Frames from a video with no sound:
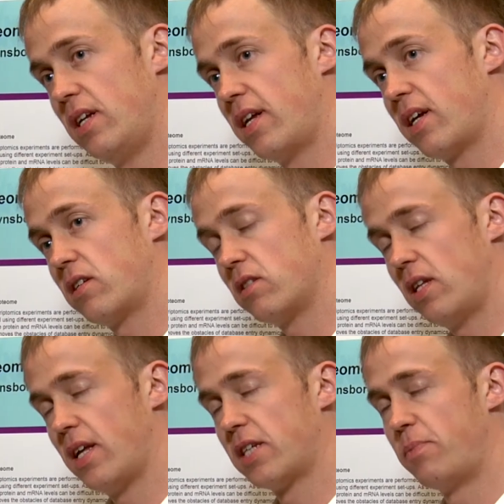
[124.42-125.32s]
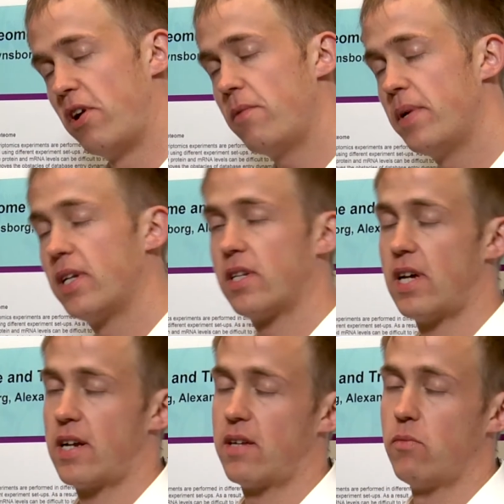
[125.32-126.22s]
in the experiment
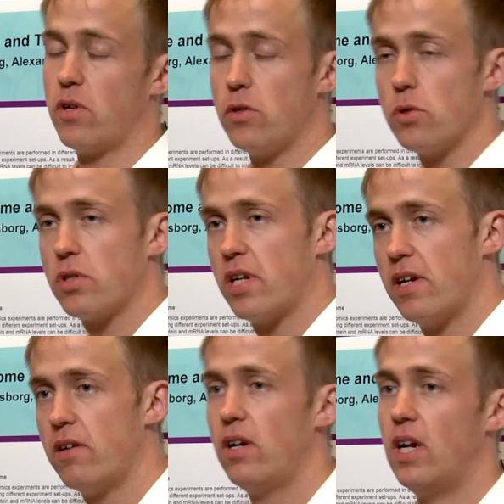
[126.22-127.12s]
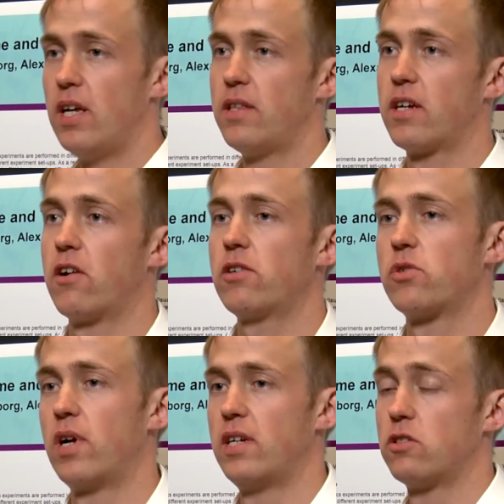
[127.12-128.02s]
that we used here, they
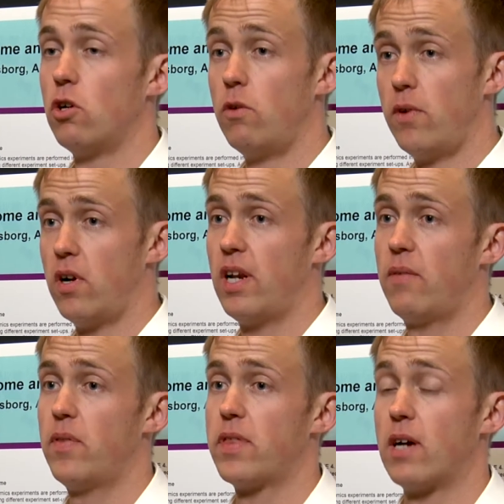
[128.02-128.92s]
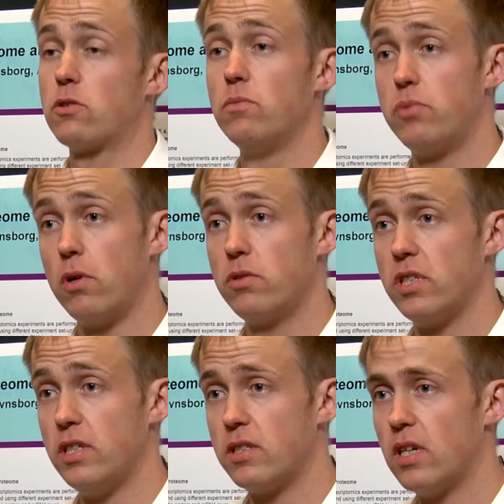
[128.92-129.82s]
characterized over 11,000
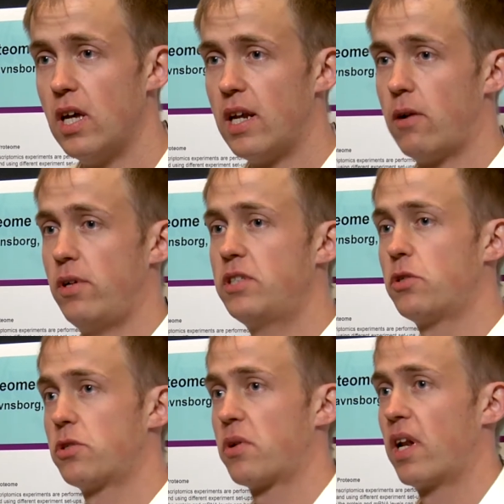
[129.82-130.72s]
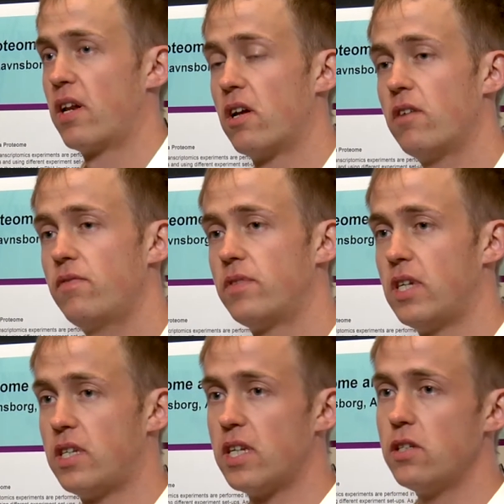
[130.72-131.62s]
proteins. Now, interestingly enough,
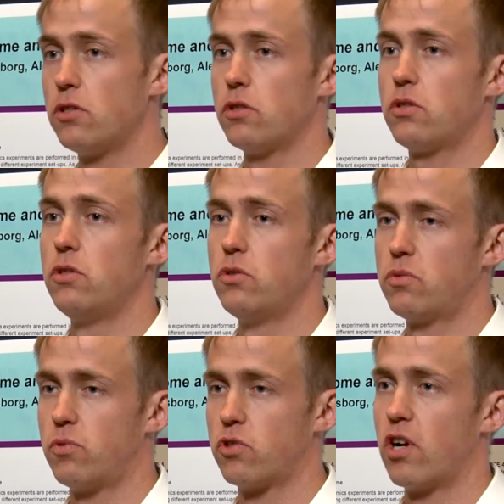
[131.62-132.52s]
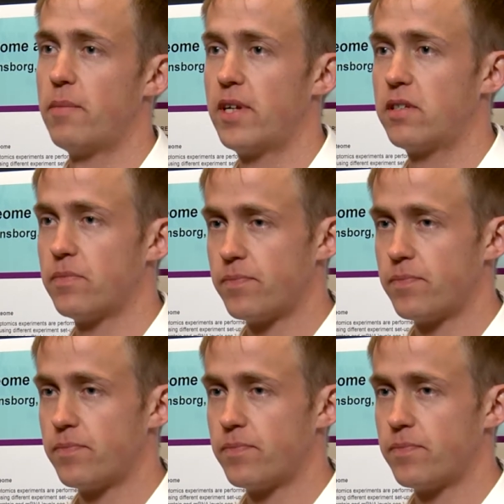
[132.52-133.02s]
they didn't just use proteomics.